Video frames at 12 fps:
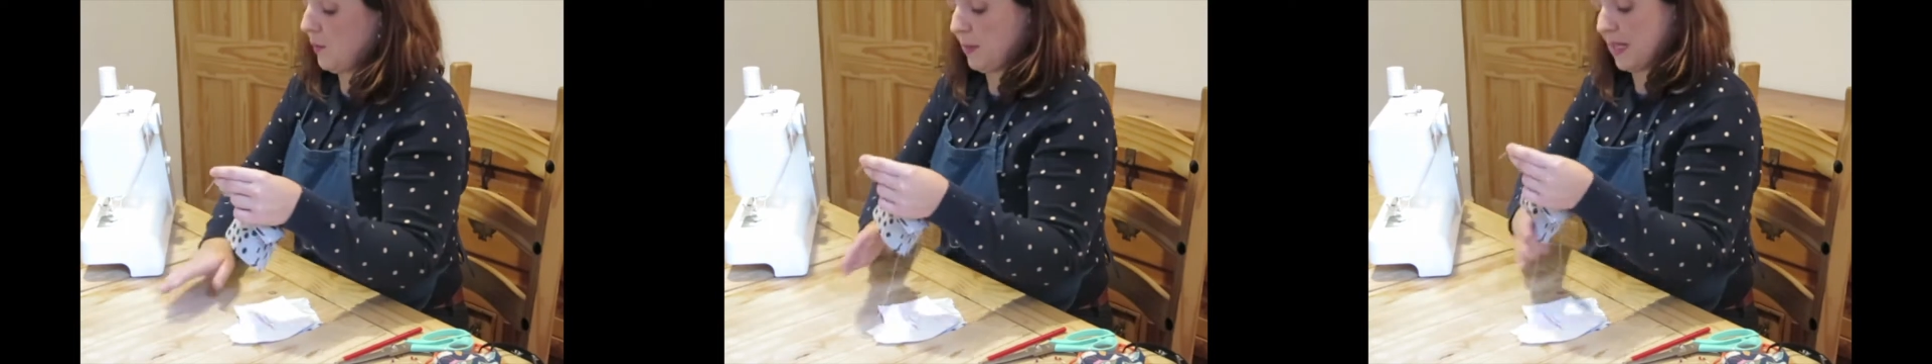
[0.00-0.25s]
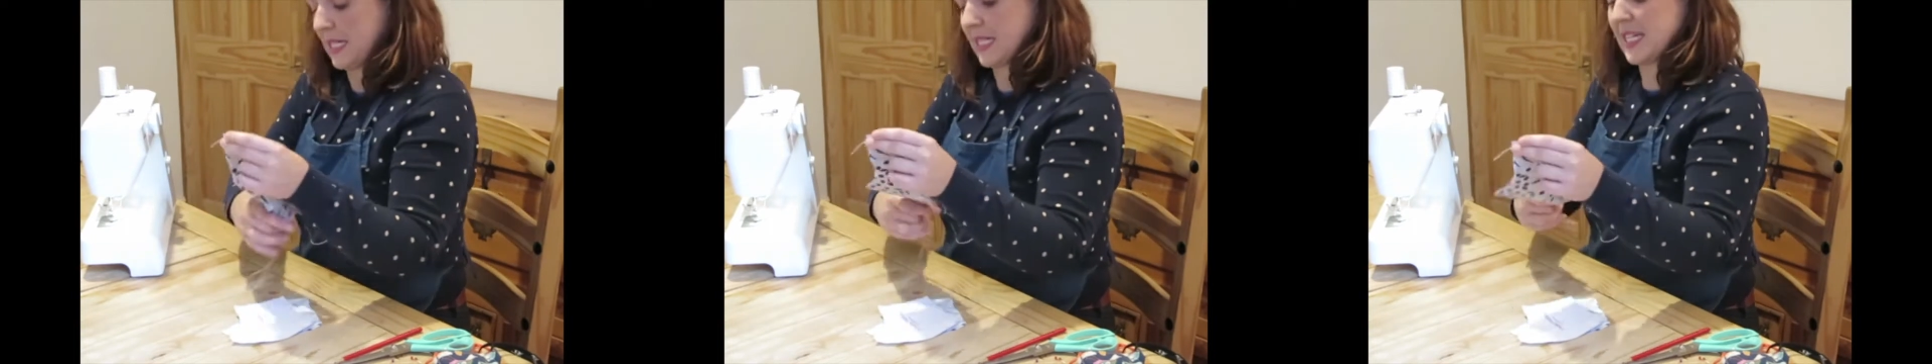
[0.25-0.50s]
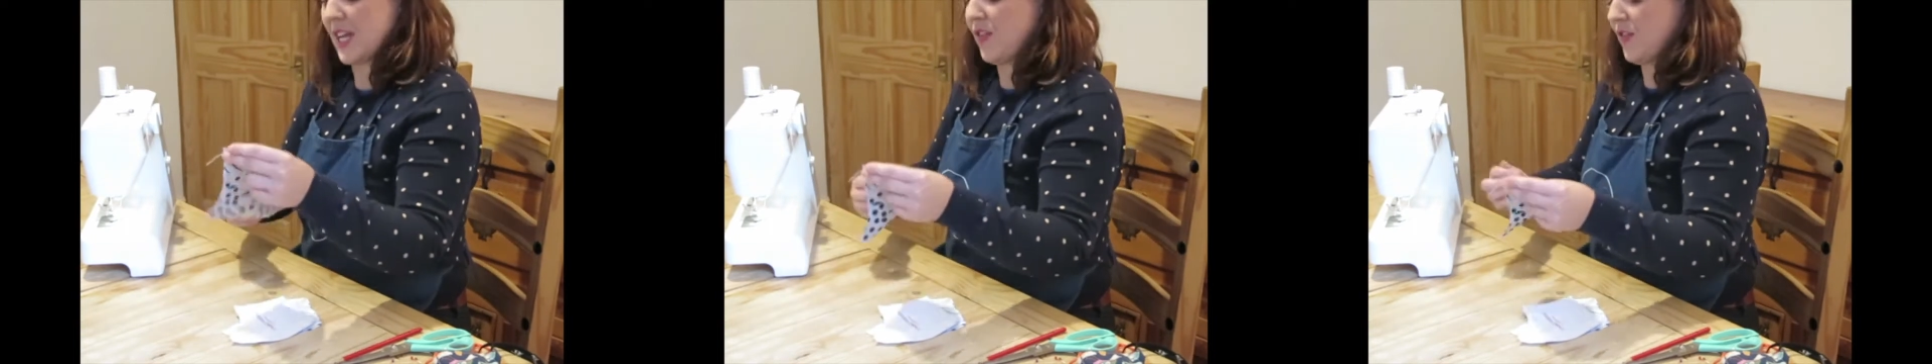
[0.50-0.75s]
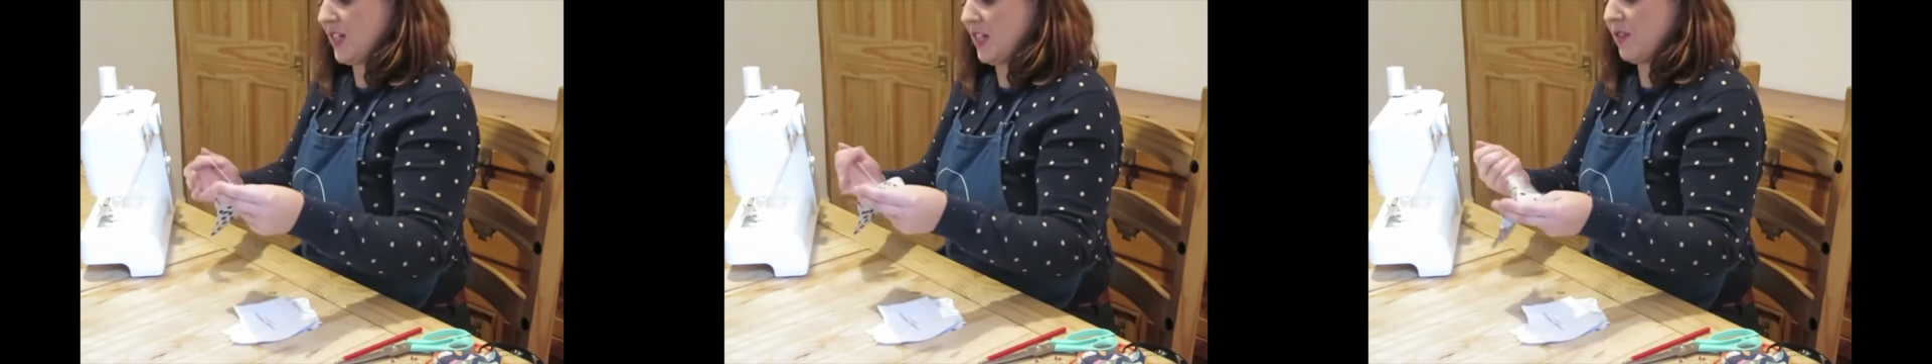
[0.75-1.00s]
big
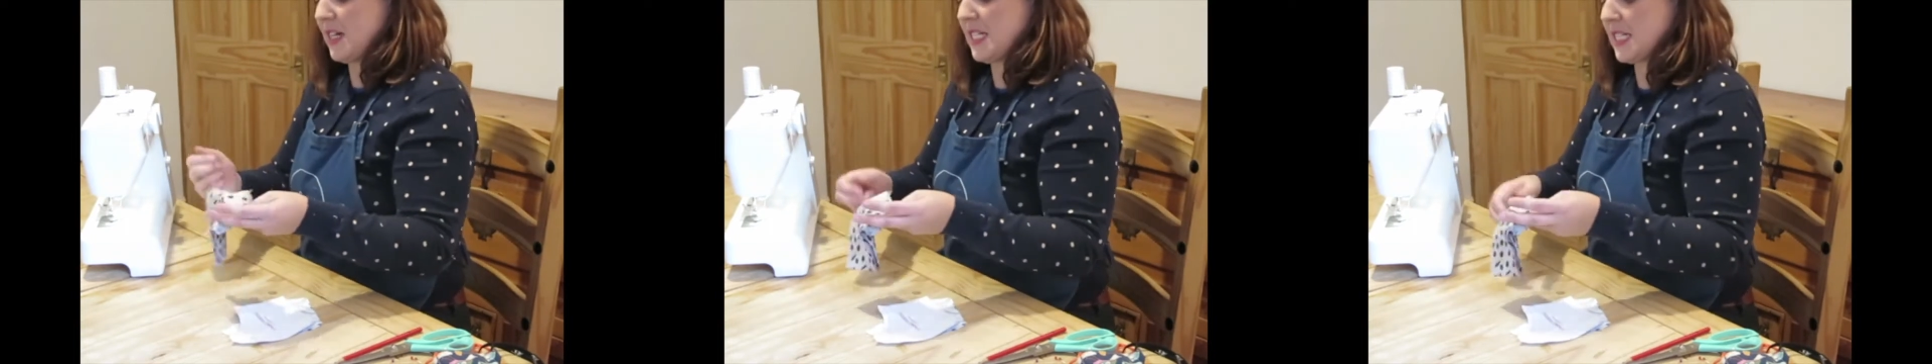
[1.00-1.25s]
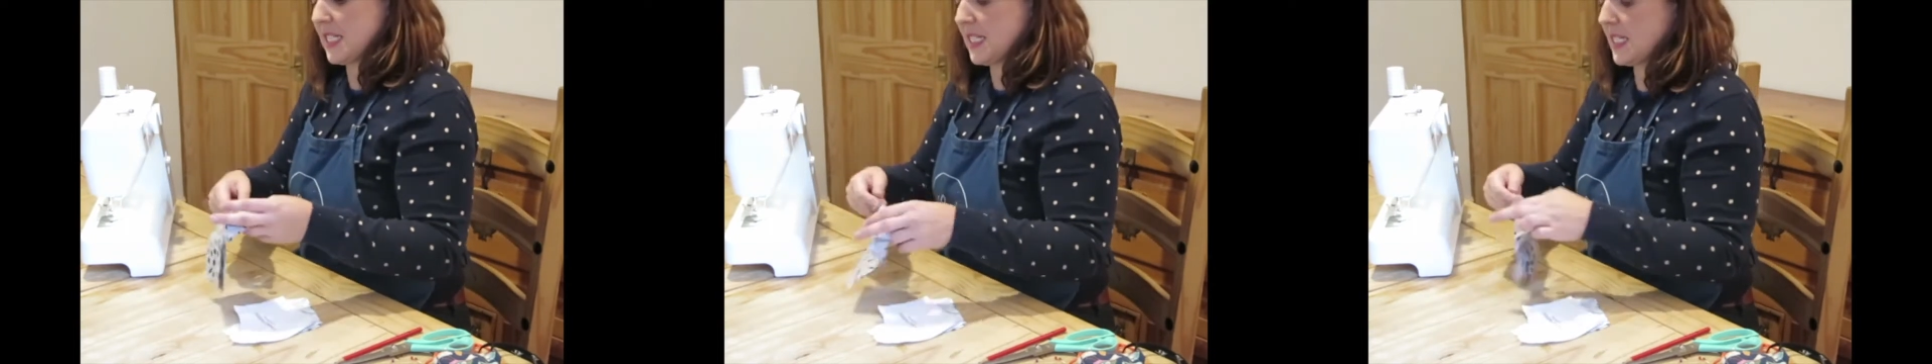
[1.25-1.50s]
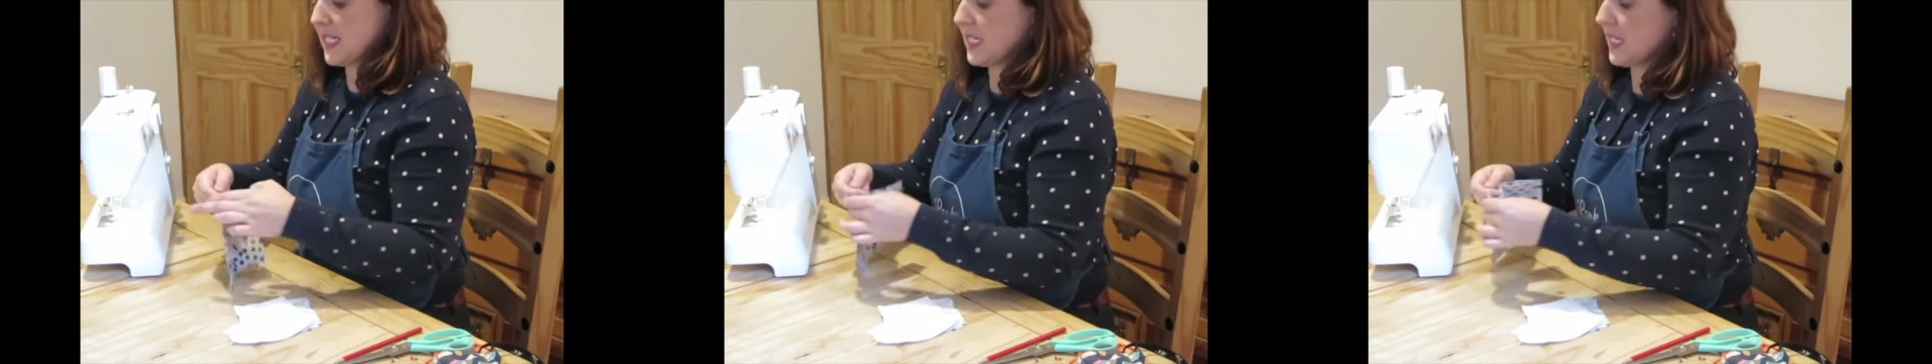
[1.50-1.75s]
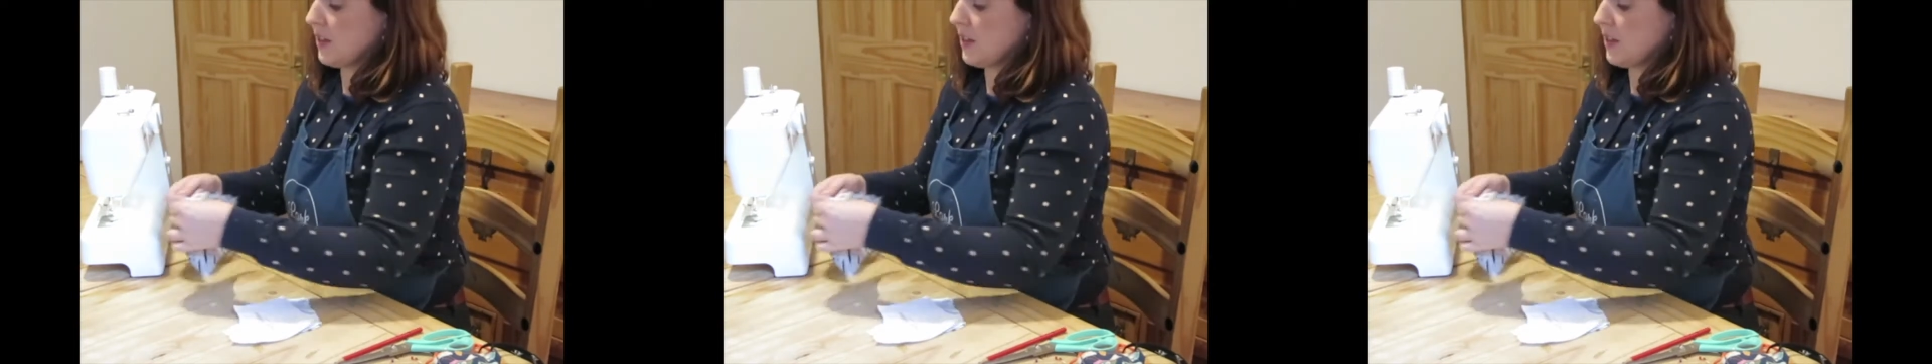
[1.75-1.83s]
safety reasons.